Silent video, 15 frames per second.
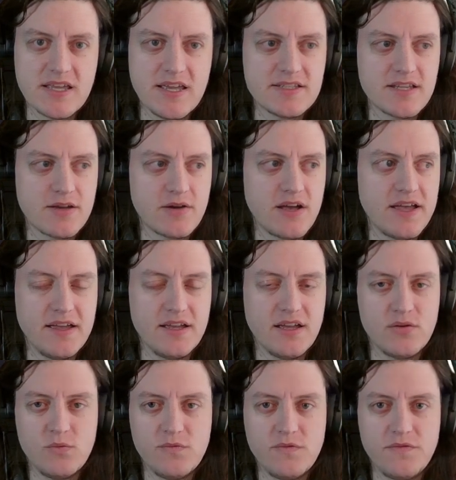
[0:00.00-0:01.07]
case,
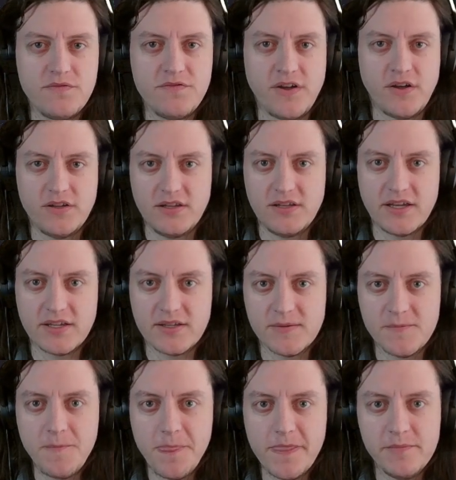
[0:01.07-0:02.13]
I felt like
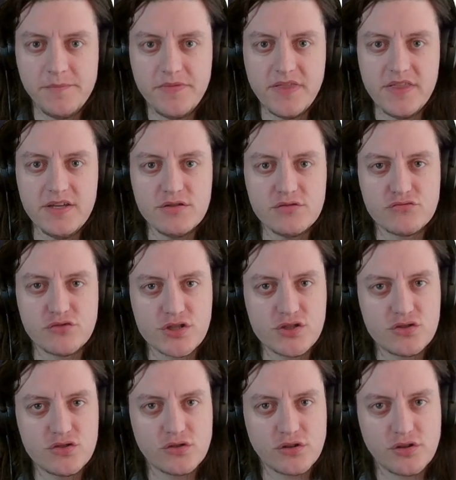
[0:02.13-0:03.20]
the
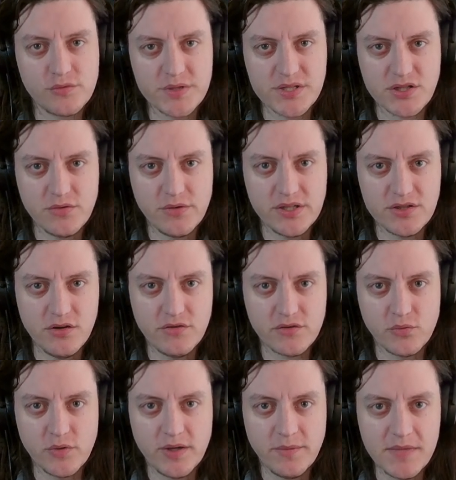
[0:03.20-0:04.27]
restore was going to
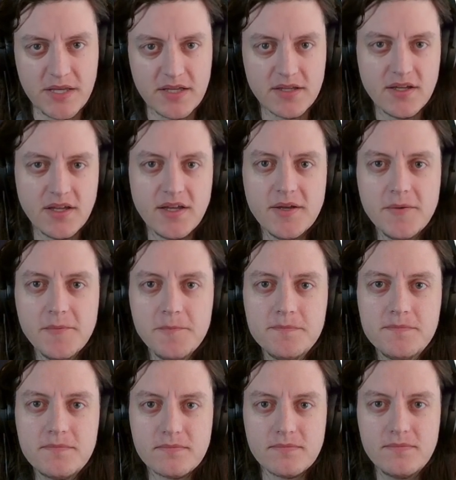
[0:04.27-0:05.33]
overwhelm me
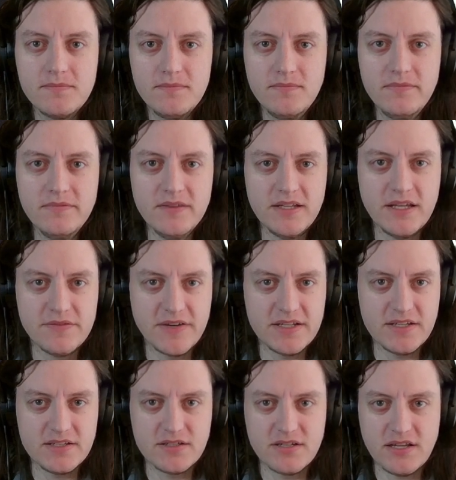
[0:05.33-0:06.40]
if I
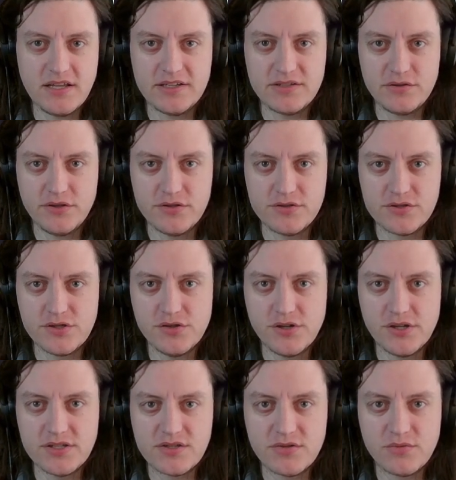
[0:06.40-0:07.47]
didn't handle those
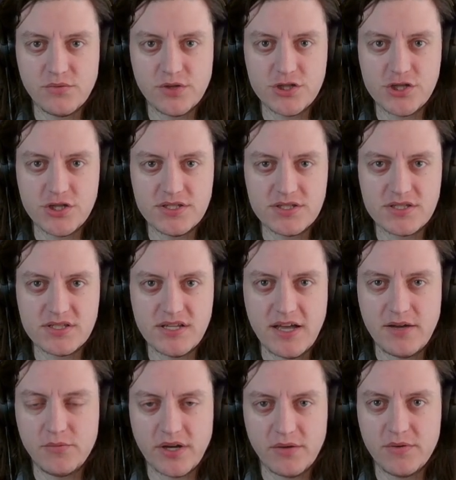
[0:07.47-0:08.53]
units, which is
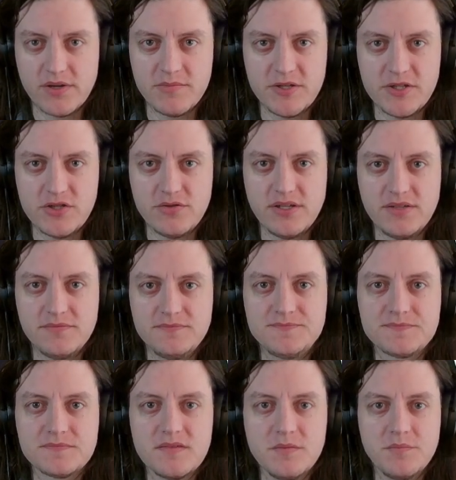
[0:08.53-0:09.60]
not what I want to be doing.
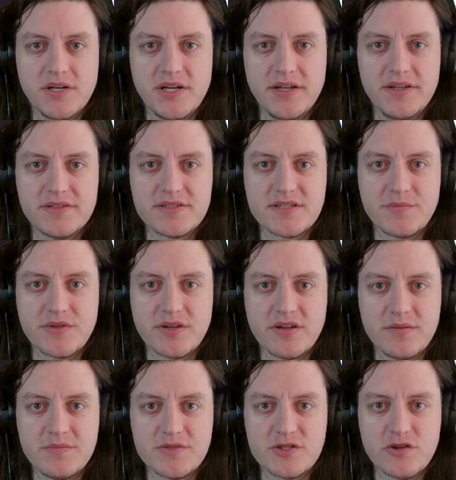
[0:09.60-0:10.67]
But
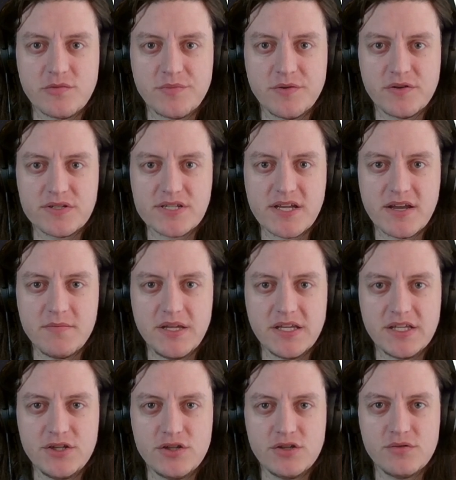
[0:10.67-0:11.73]
sometimes your opponent's kind of
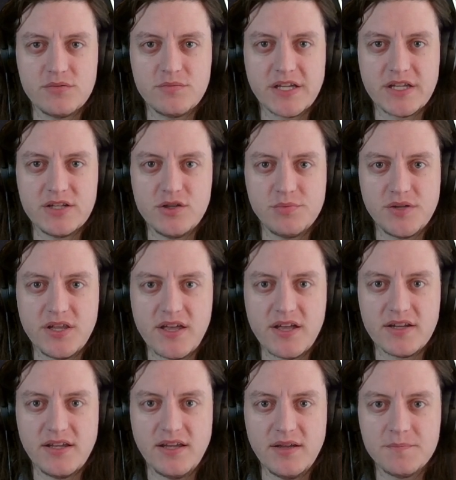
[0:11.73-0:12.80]
making you play
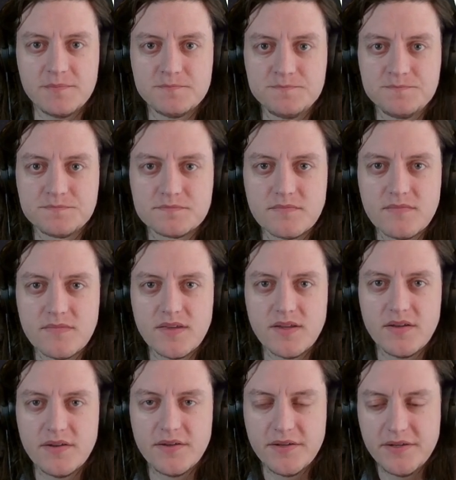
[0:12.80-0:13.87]
that game.
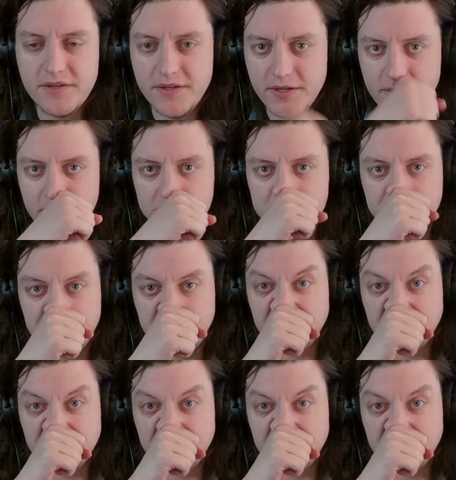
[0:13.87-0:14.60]
Um,